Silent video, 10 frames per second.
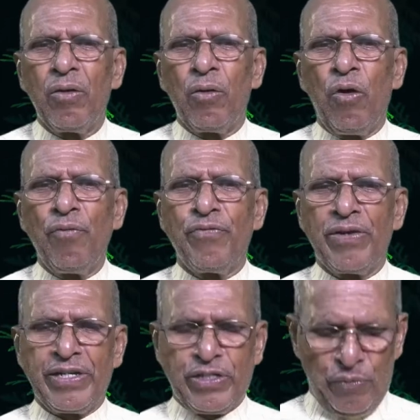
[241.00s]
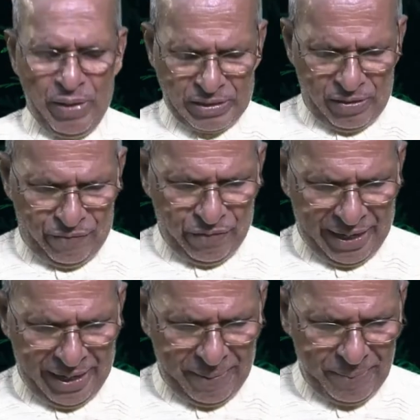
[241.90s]
offered it to us
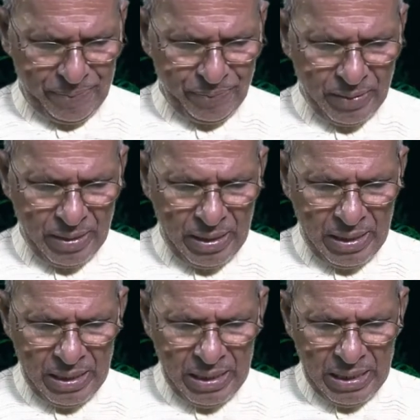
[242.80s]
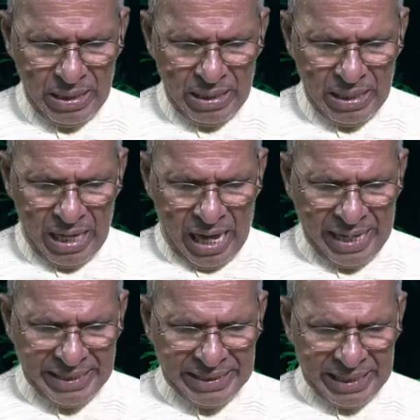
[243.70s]
free.
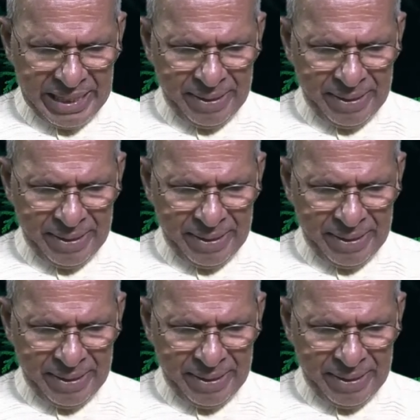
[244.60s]
And